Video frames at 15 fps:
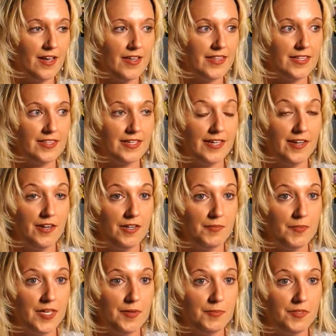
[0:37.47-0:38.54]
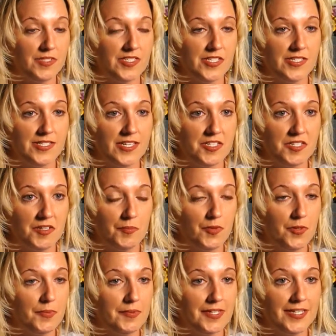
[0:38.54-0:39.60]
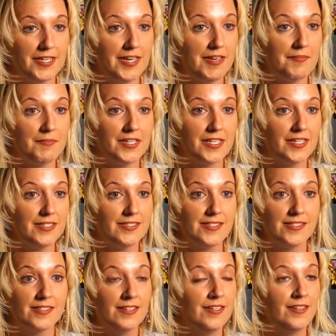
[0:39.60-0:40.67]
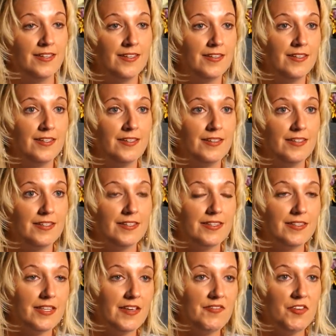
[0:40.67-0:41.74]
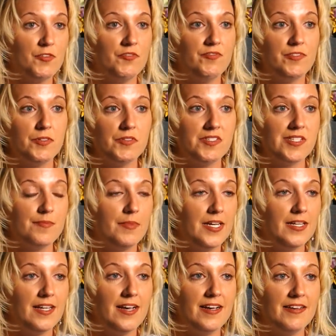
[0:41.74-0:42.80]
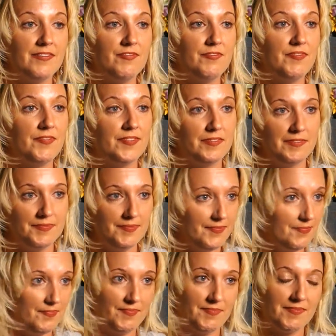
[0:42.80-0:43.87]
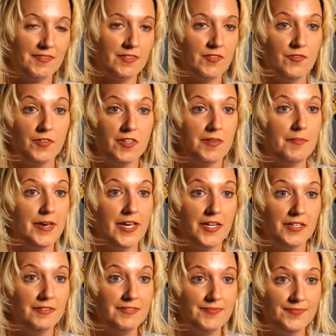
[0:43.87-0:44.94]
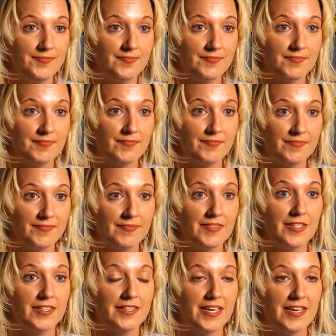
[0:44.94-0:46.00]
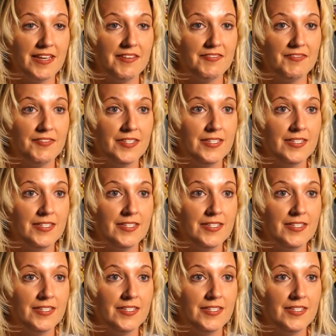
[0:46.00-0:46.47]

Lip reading: I think the Caring People is just such an appropriate name because they've influenced my life for the better. They've